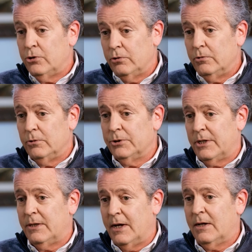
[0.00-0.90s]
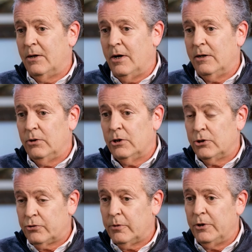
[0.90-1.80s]
tools that they can not only
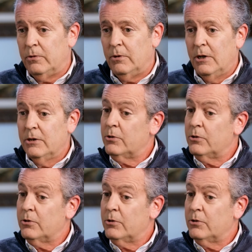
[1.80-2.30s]
contribute